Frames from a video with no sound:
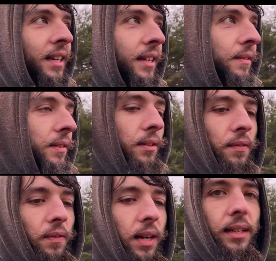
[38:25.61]
I have no
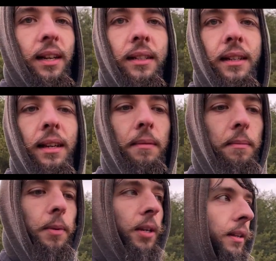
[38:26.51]
freaking idea, and I'm
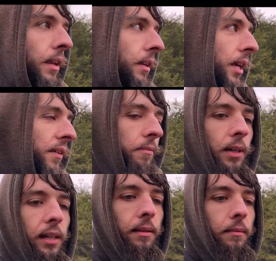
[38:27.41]
barely gonna have
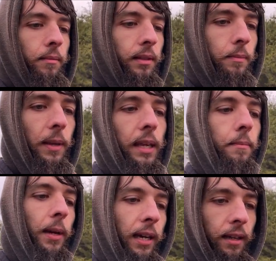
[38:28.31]
money to make
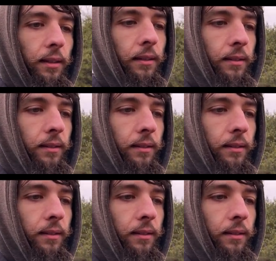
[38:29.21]
it back.